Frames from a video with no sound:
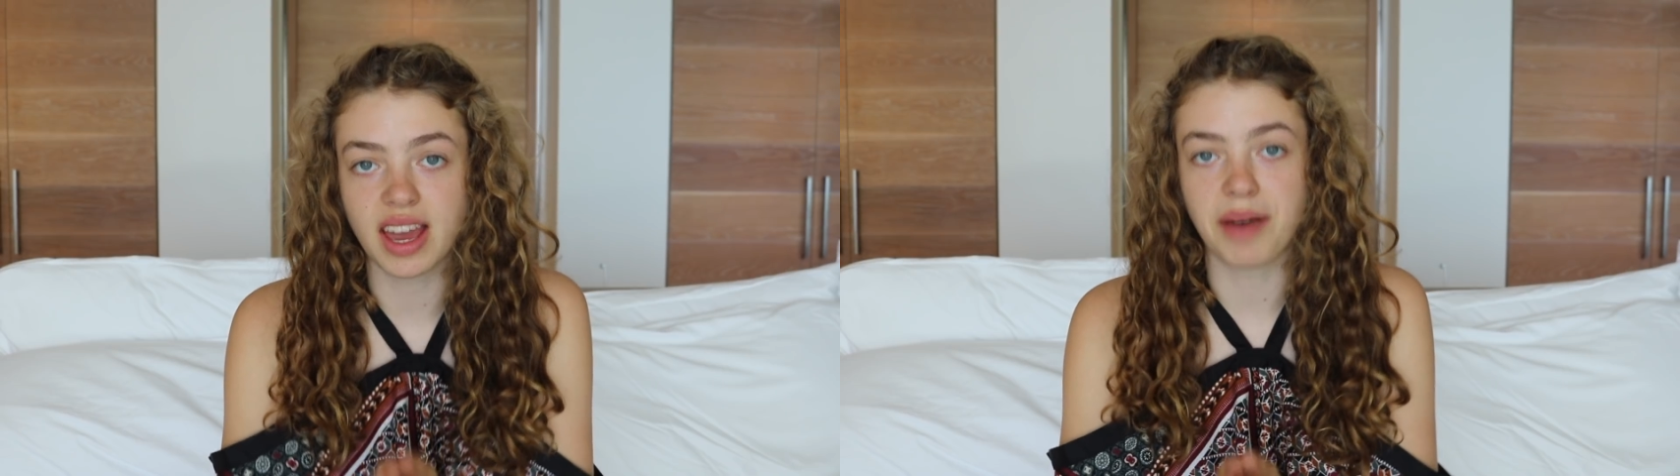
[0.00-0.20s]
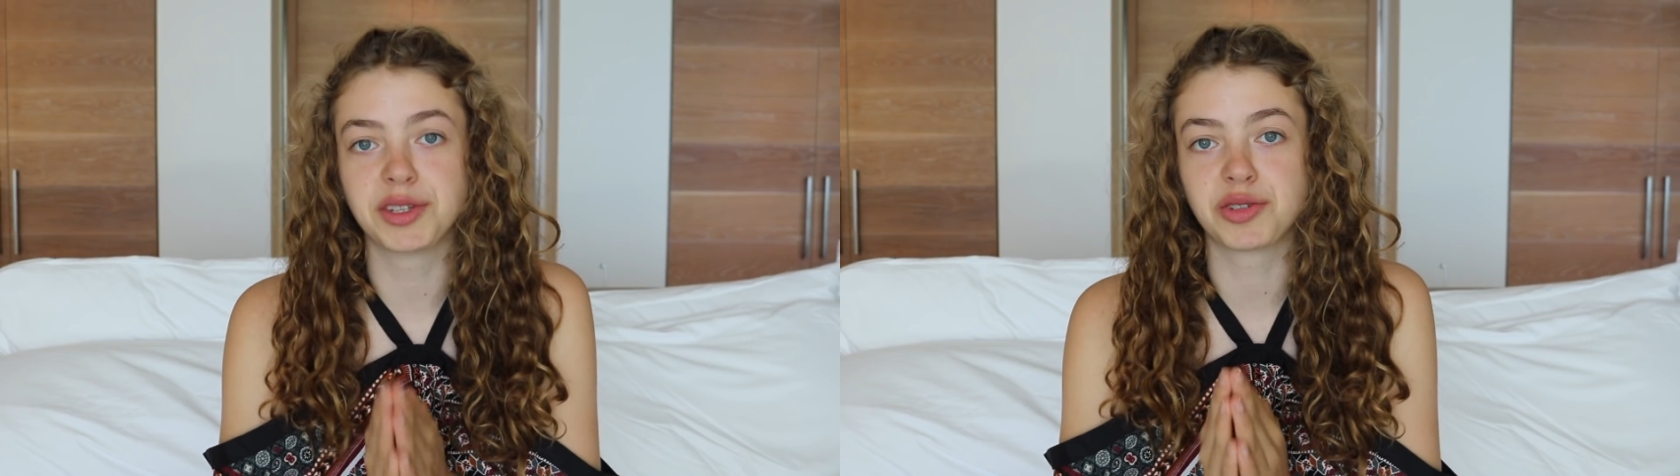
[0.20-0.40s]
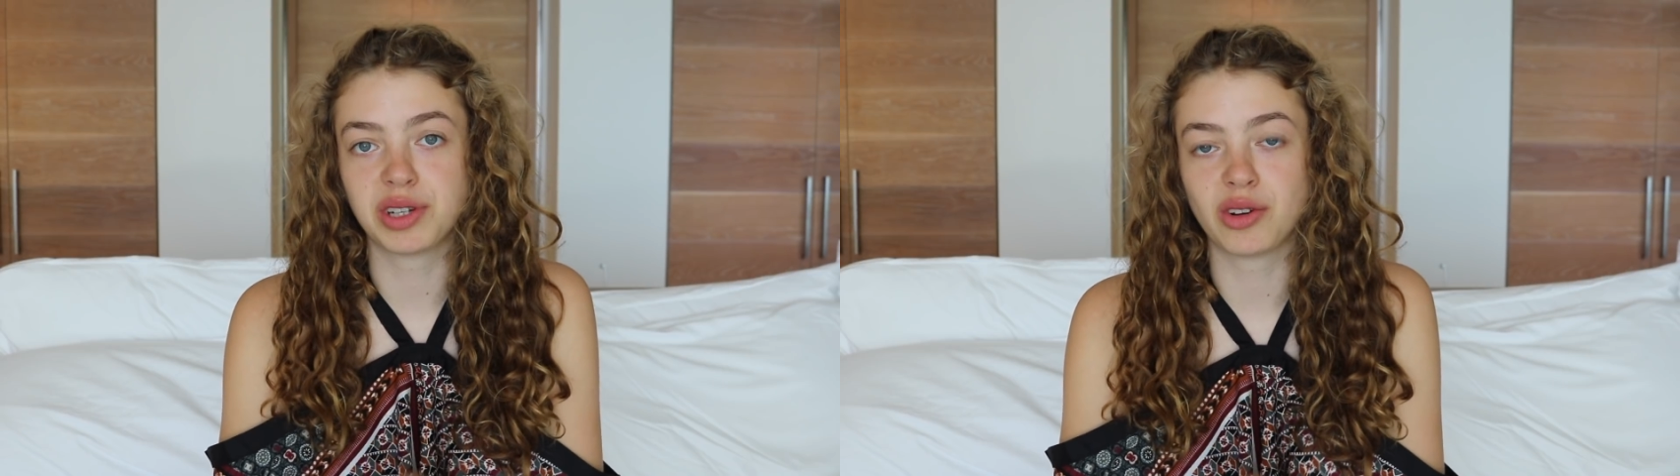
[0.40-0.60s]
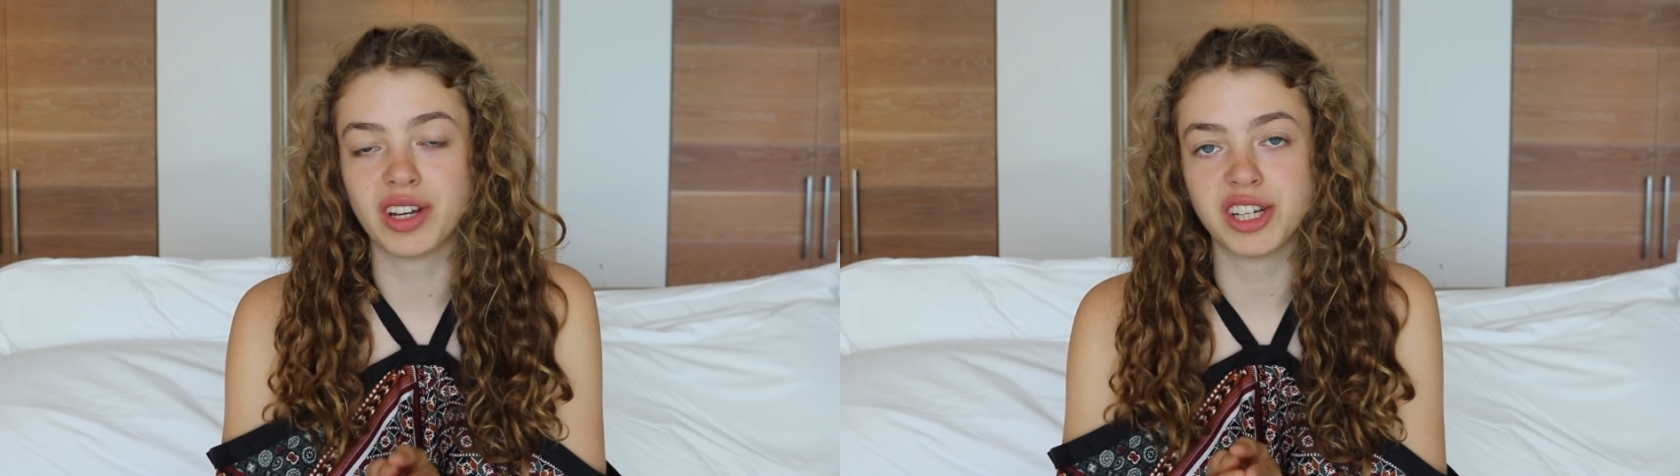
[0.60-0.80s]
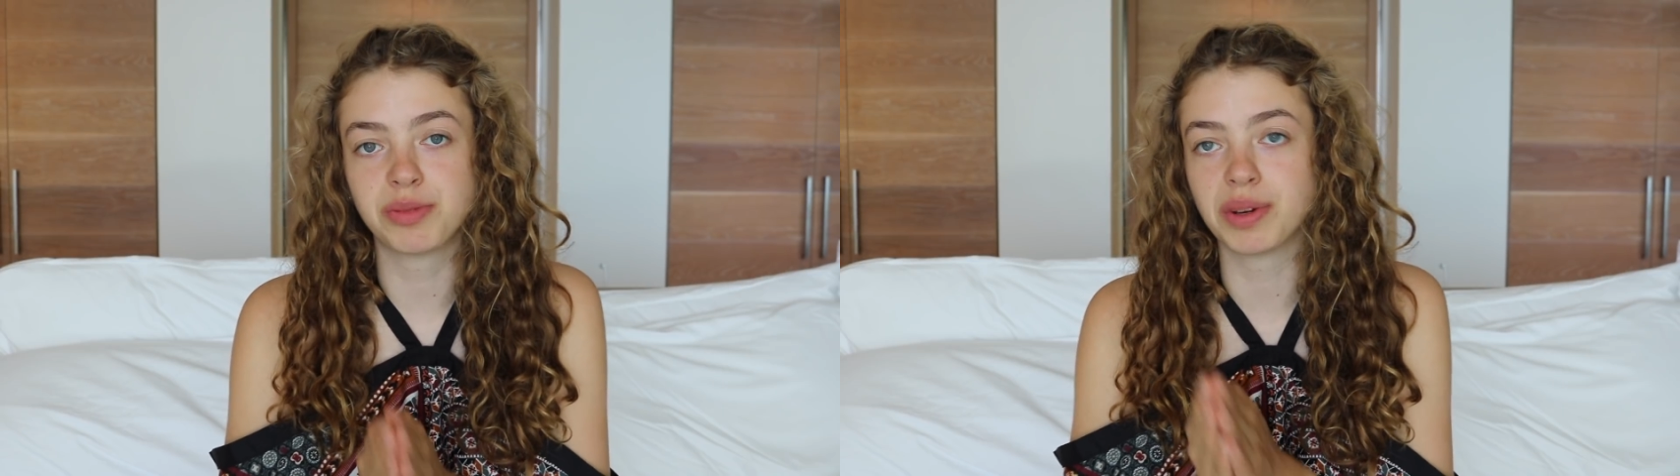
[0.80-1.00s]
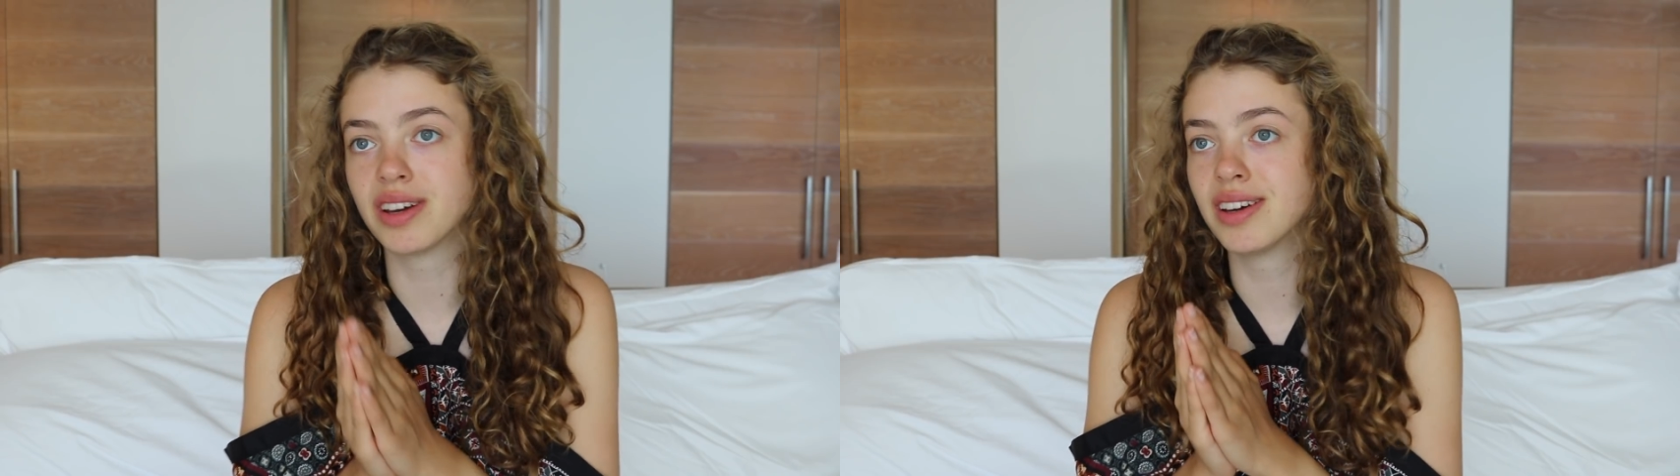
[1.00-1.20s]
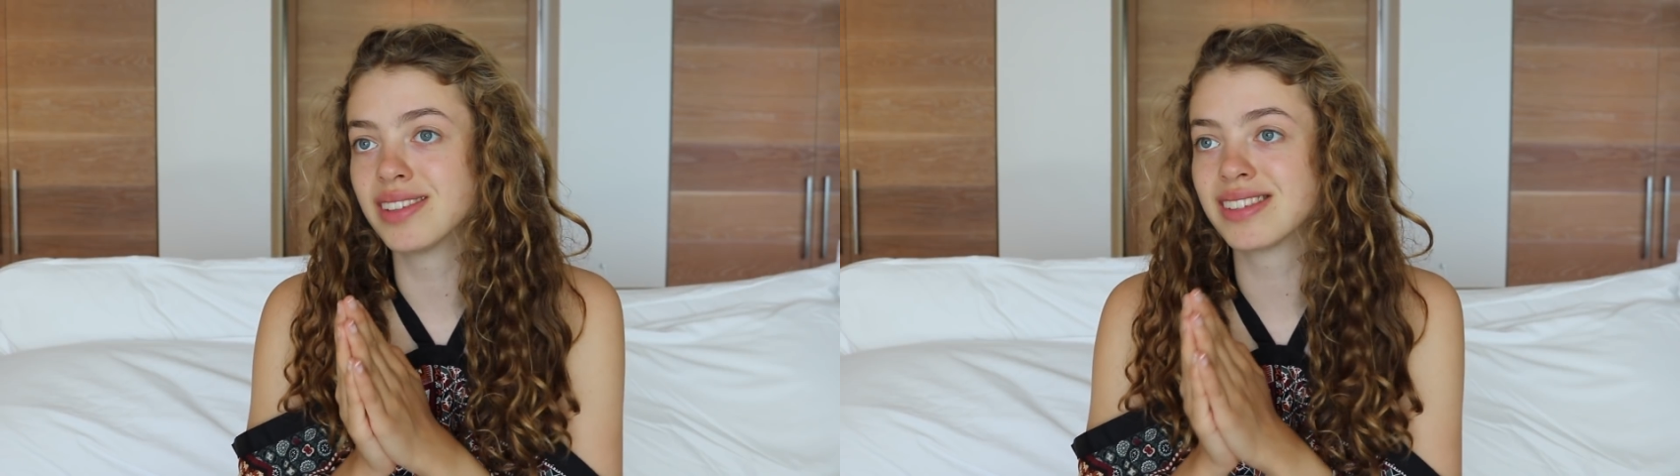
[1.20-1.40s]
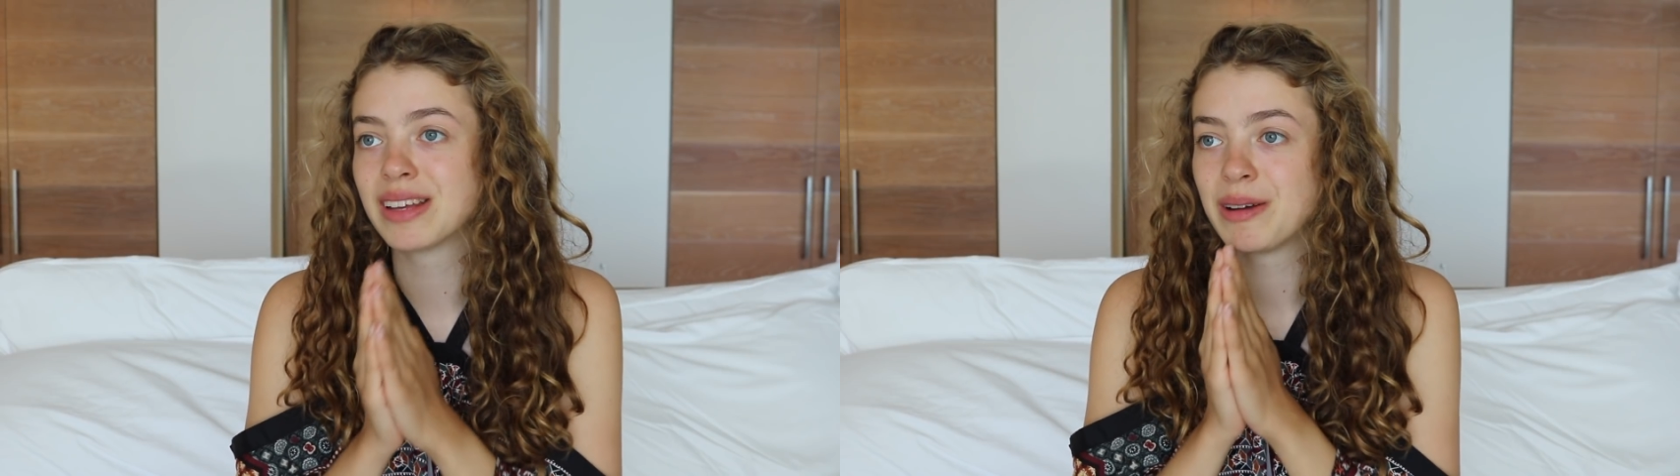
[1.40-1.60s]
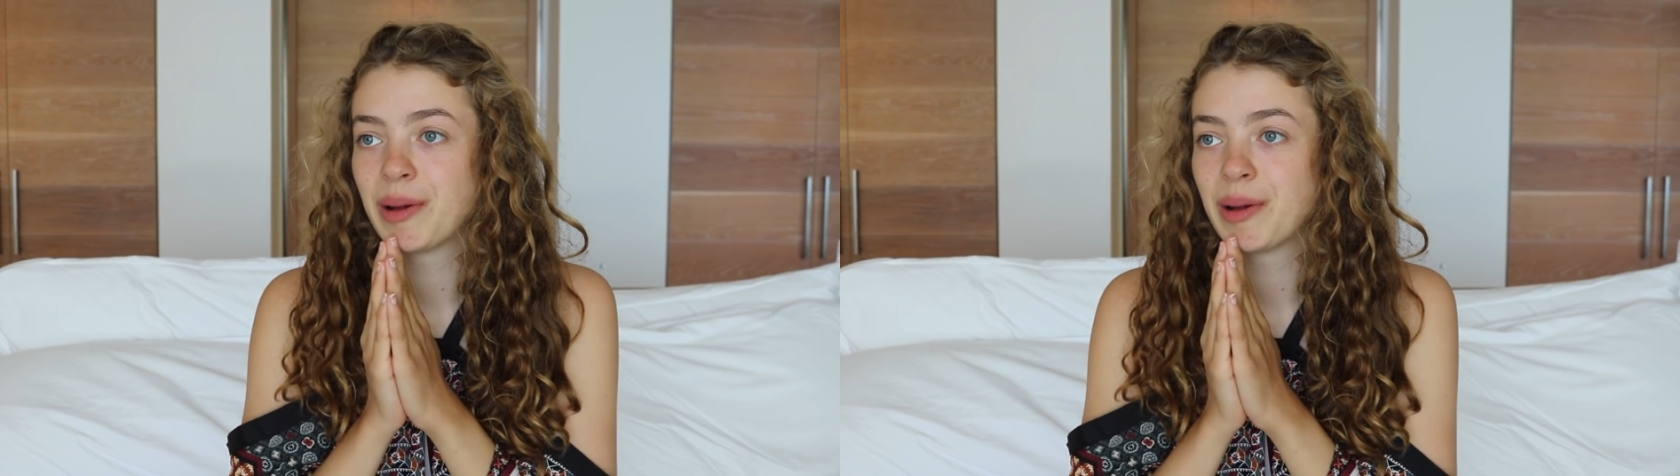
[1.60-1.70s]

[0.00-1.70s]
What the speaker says: chemistry knowledge, because